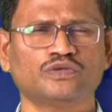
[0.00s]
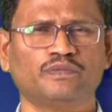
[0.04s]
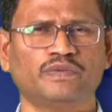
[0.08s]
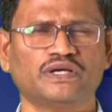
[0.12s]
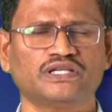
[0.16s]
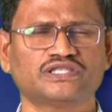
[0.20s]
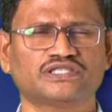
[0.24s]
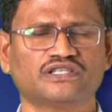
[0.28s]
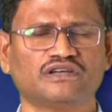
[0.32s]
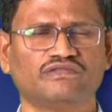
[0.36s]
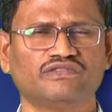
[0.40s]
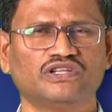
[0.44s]

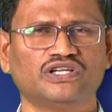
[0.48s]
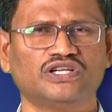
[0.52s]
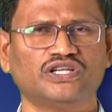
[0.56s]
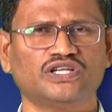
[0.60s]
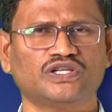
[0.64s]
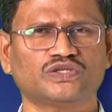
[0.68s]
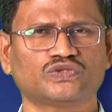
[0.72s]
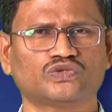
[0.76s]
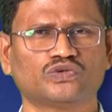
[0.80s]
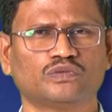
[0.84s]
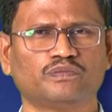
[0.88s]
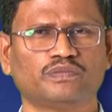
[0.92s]
bench of the
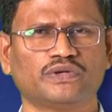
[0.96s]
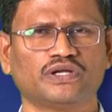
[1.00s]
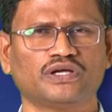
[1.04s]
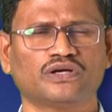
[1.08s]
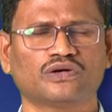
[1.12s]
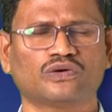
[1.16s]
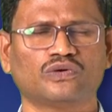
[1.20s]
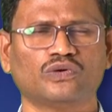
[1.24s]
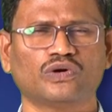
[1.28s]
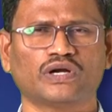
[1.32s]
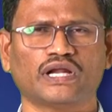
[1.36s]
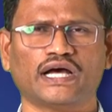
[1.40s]
Indian Supreme
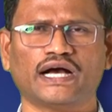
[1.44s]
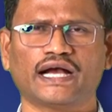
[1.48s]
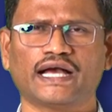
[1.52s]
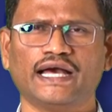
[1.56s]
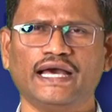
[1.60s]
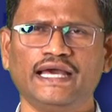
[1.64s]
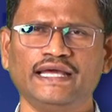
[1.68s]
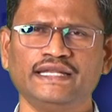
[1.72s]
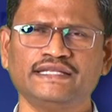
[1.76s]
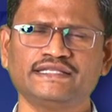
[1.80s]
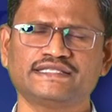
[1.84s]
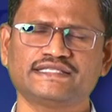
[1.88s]
Court
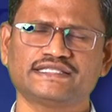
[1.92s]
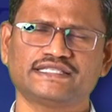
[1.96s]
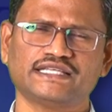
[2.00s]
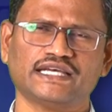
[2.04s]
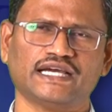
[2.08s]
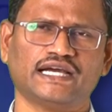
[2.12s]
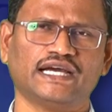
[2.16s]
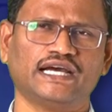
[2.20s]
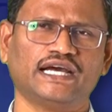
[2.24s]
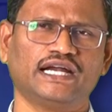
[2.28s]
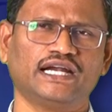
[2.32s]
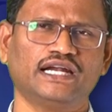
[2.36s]
again
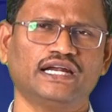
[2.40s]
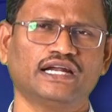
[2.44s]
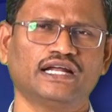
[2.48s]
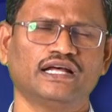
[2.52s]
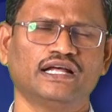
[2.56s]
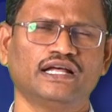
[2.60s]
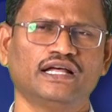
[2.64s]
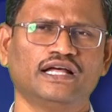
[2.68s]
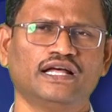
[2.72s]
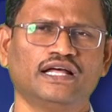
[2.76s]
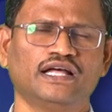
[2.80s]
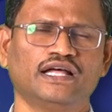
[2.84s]
said
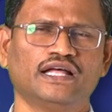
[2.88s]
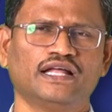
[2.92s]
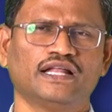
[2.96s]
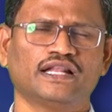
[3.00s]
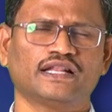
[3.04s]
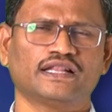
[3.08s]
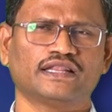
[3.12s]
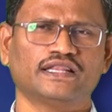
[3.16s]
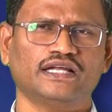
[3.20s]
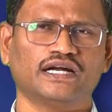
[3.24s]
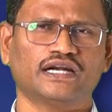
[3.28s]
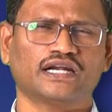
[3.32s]

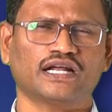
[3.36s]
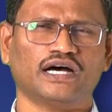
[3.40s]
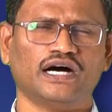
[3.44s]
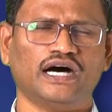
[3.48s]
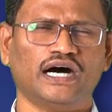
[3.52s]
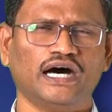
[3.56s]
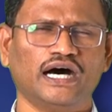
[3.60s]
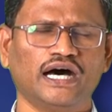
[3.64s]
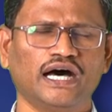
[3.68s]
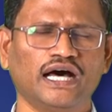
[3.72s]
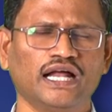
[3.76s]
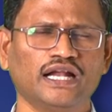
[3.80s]
that
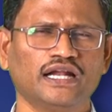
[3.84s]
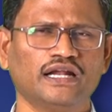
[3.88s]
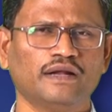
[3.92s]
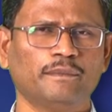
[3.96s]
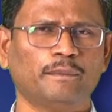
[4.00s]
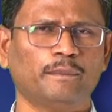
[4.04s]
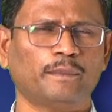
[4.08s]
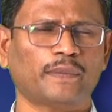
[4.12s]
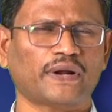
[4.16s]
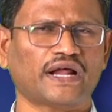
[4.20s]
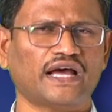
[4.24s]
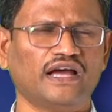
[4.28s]

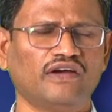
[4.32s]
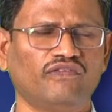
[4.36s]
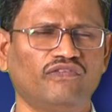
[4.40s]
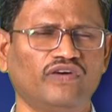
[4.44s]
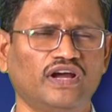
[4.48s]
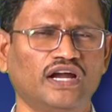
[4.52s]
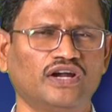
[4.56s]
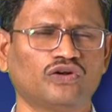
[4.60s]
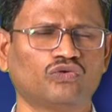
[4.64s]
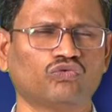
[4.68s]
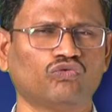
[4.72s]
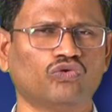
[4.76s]
all
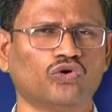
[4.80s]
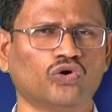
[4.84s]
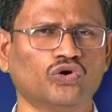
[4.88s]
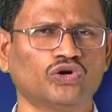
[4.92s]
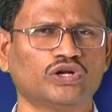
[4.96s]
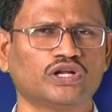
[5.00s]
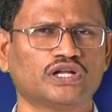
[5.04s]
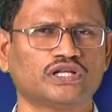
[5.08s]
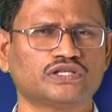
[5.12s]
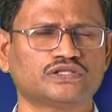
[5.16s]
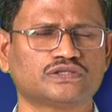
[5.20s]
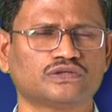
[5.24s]
private
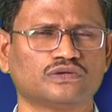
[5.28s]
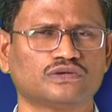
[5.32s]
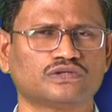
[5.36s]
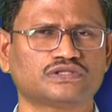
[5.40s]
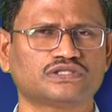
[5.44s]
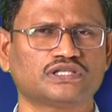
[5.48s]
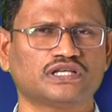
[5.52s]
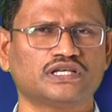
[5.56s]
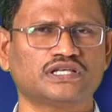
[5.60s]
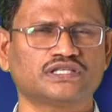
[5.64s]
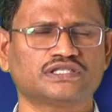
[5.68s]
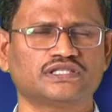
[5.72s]
owned
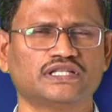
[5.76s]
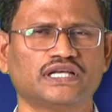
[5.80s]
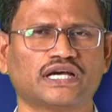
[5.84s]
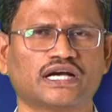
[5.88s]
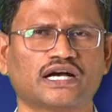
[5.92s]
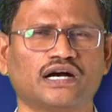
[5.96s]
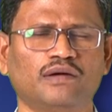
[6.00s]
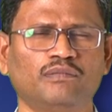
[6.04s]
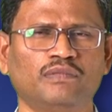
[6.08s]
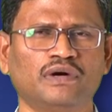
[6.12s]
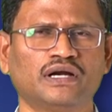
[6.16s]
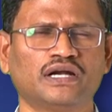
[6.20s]
resources, they
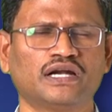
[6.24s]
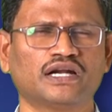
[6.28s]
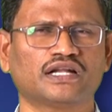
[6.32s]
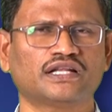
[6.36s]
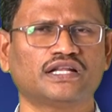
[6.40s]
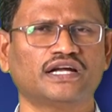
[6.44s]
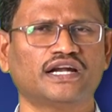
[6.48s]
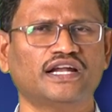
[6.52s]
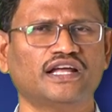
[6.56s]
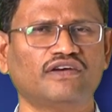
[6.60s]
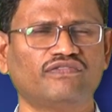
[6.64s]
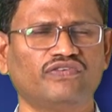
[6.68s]
come under
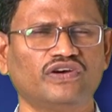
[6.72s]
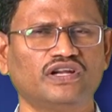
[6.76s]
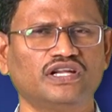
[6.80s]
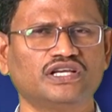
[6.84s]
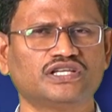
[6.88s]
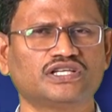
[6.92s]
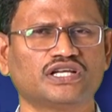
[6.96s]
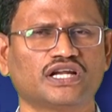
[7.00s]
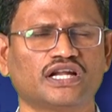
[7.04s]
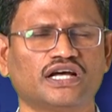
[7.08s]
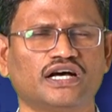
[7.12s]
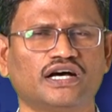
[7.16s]
the
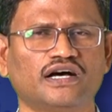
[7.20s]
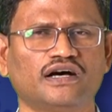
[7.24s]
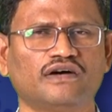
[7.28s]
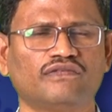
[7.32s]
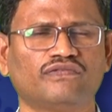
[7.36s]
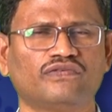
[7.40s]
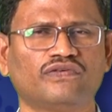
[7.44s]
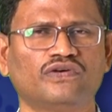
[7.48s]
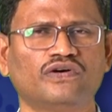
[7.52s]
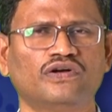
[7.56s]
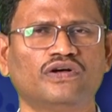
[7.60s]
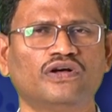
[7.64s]
definition of
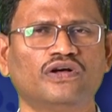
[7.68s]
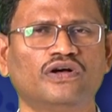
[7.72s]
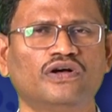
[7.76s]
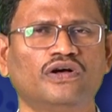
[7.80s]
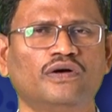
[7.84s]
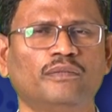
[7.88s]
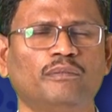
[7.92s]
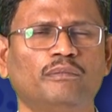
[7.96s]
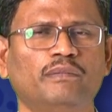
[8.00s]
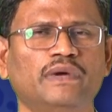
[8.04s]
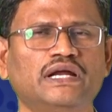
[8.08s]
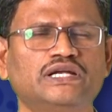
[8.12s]

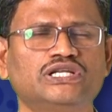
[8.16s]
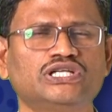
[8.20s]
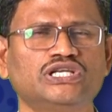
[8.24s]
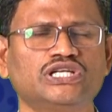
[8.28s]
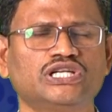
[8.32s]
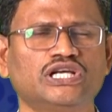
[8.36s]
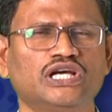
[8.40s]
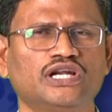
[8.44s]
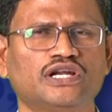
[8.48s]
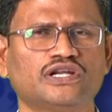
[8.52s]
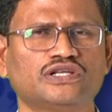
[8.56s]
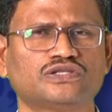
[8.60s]

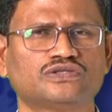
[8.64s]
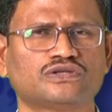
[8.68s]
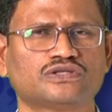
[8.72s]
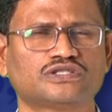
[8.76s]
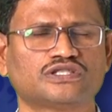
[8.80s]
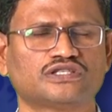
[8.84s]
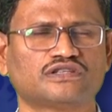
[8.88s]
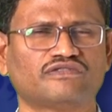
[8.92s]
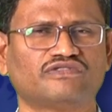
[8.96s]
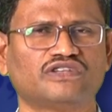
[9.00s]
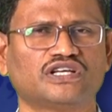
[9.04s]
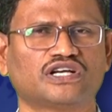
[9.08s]
material resources
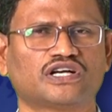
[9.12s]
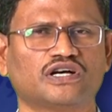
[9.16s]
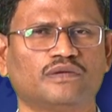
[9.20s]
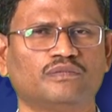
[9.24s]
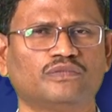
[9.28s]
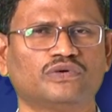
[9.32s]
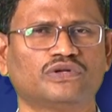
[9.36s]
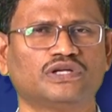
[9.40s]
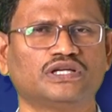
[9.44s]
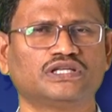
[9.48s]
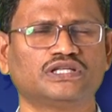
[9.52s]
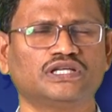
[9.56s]
of the
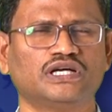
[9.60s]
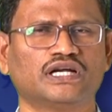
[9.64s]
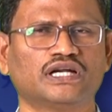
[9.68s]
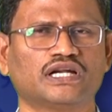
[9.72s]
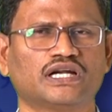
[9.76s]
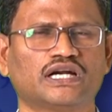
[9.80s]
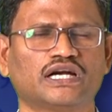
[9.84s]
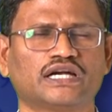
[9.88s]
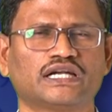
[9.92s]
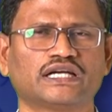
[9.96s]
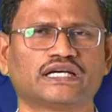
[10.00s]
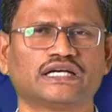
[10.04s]
community under
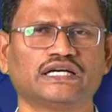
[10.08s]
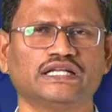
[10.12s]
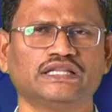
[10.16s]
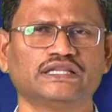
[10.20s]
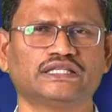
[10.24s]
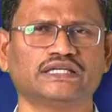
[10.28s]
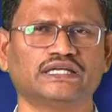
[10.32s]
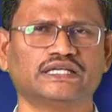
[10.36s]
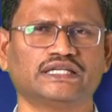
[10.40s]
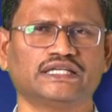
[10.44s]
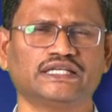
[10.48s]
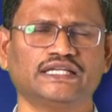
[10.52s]
Article
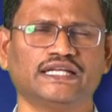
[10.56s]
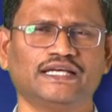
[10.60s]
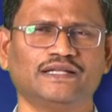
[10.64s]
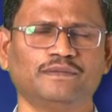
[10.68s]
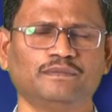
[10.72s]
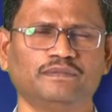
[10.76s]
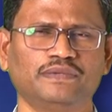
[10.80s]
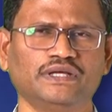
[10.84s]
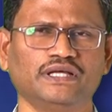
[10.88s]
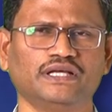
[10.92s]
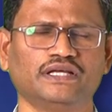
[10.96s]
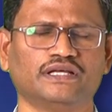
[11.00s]

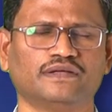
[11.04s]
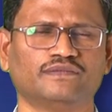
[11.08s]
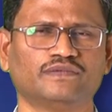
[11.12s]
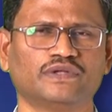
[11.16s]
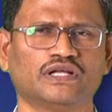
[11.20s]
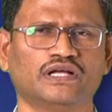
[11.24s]
39B.